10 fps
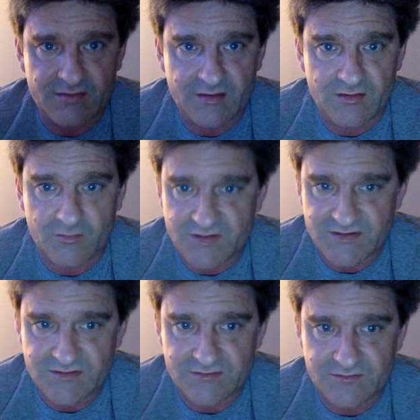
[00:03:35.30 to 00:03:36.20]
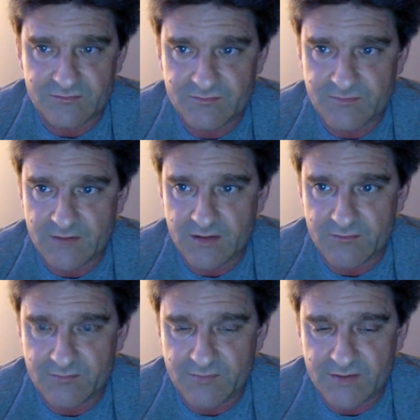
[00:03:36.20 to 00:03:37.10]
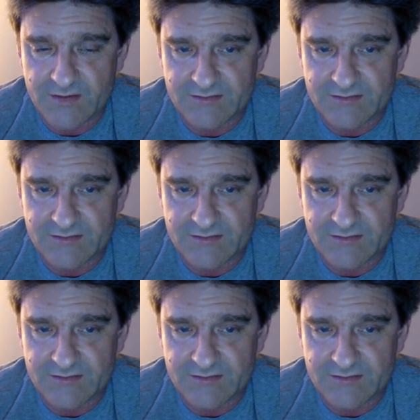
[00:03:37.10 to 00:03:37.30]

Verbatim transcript: they're the ones who, you know, uh,